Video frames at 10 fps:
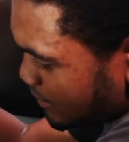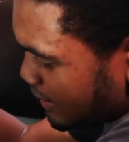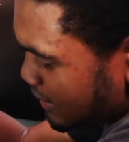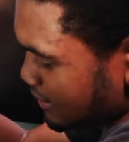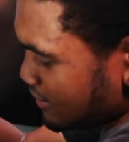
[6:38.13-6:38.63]

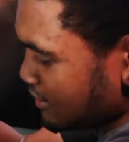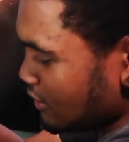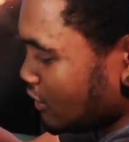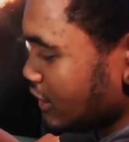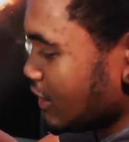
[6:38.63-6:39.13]
but
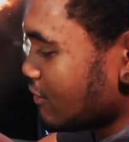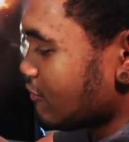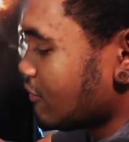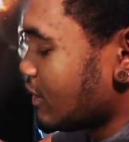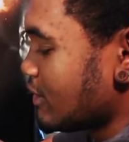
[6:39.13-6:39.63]
only up
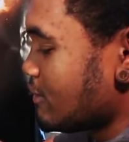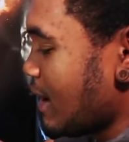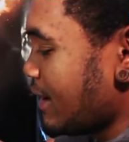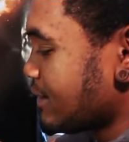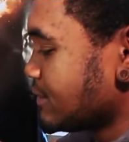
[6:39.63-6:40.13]
front and
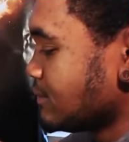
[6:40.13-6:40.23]
back.